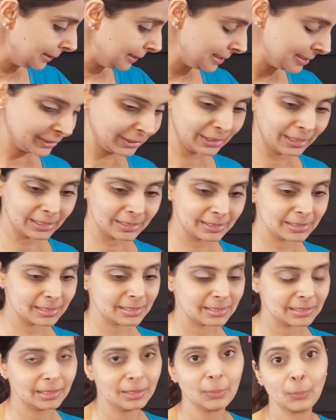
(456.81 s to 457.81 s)
So you get to
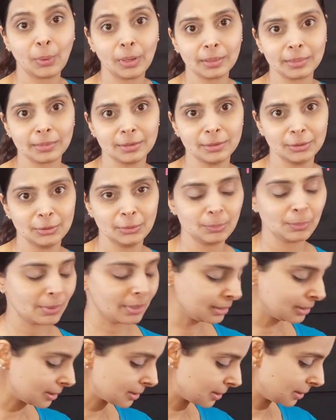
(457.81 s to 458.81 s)
see what the new
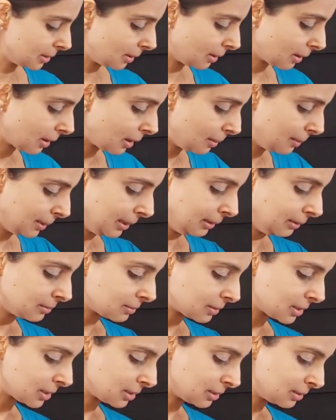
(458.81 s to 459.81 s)
products that are coming
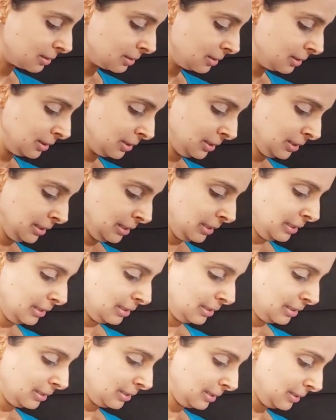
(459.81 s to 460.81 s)
out
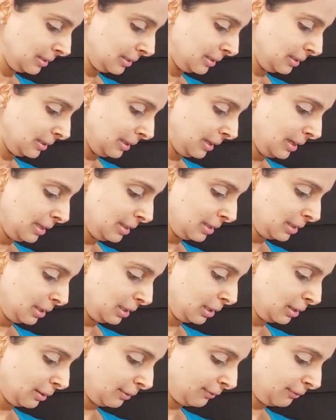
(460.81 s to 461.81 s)
in the
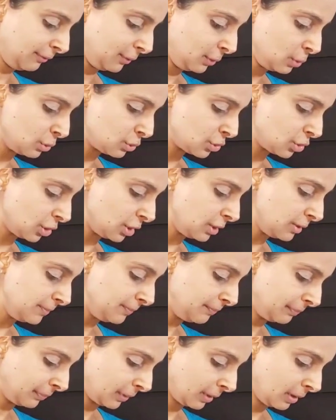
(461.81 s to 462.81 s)
near future.
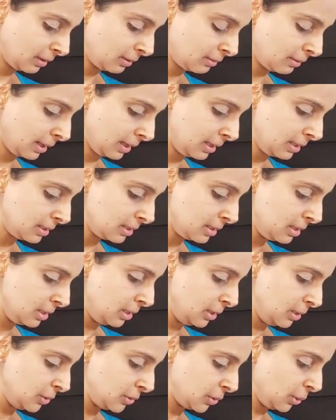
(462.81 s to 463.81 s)
All right.
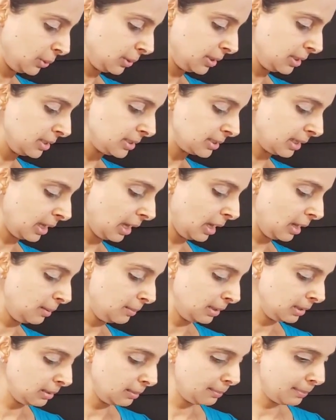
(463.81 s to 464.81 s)
So this came
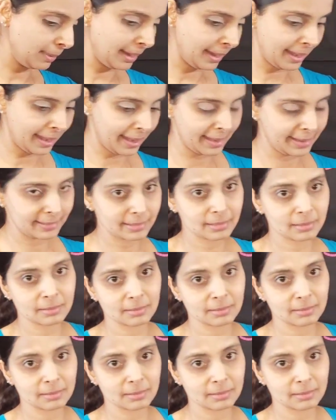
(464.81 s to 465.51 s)
in a bag.